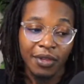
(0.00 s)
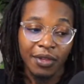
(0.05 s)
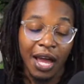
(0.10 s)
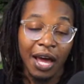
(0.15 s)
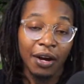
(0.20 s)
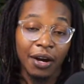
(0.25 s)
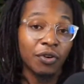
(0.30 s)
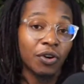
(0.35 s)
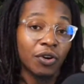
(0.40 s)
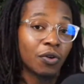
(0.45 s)

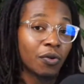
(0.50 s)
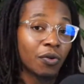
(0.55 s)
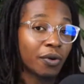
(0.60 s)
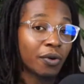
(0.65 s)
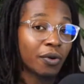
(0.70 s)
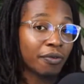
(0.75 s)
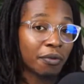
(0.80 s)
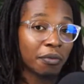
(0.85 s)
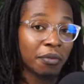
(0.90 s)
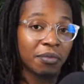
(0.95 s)
I don't know if
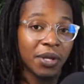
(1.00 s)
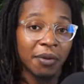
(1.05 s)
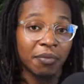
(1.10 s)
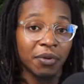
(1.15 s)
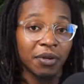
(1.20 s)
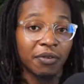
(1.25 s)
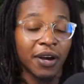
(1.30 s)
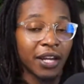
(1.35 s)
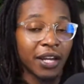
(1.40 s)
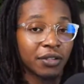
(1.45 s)
I'm gonna be able
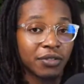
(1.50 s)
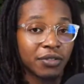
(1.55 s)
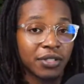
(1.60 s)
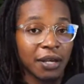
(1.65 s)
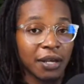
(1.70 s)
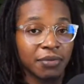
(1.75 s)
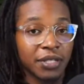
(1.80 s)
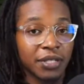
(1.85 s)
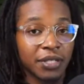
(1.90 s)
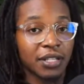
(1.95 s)
to find those
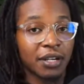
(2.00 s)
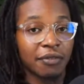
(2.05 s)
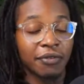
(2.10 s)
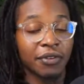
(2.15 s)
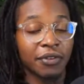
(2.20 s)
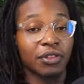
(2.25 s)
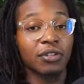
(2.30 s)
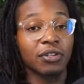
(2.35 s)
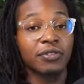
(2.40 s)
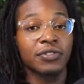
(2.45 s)
types of stuff
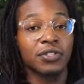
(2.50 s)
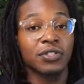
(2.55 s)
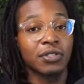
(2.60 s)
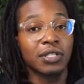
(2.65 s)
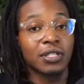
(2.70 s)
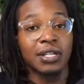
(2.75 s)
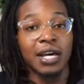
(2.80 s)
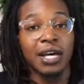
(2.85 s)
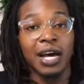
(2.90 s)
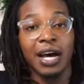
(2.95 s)
in thrift
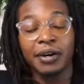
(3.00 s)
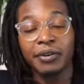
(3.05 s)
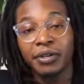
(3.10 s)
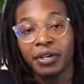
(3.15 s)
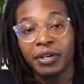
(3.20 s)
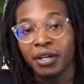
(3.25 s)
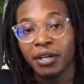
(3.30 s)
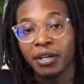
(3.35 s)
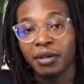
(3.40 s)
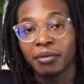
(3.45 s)
stores now,
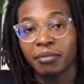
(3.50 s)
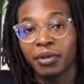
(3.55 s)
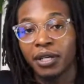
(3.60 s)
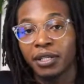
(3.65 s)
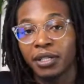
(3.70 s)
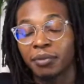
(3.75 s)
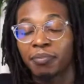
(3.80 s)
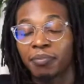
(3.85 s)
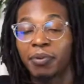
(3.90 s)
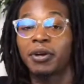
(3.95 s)

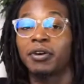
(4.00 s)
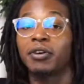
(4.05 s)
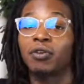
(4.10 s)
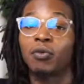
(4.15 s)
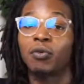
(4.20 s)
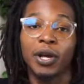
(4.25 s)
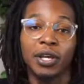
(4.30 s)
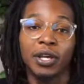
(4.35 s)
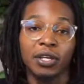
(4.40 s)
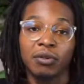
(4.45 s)
but depending on
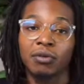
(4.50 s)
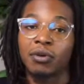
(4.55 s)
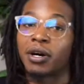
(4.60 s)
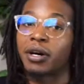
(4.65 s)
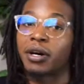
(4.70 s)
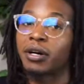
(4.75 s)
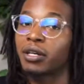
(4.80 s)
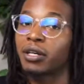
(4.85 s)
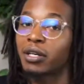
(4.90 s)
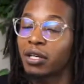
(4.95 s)
where you
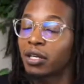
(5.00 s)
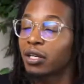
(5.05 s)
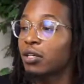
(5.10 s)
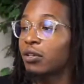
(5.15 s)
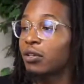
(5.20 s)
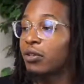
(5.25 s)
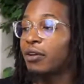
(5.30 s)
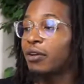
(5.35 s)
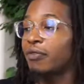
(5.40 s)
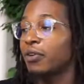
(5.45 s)
are,
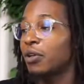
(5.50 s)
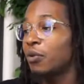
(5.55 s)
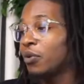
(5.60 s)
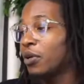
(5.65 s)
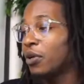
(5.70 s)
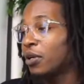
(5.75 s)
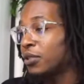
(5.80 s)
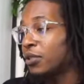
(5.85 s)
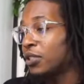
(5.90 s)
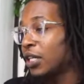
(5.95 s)
you definitely
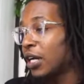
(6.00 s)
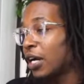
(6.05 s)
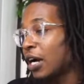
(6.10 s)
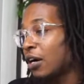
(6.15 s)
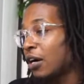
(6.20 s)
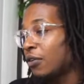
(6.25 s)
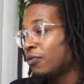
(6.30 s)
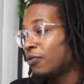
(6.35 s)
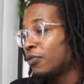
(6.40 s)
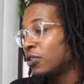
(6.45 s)
want to check
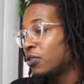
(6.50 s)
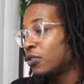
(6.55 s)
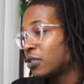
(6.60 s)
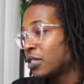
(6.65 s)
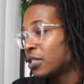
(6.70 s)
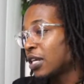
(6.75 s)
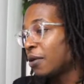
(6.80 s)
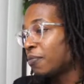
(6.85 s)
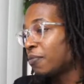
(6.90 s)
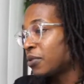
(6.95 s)
out for
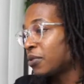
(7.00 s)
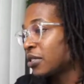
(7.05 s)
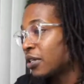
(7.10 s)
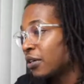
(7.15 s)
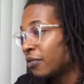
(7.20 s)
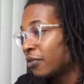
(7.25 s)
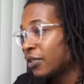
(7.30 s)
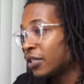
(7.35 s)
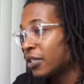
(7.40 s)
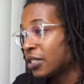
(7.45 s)
those type of
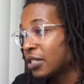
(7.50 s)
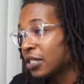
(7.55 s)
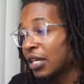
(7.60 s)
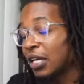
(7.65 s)
stuff because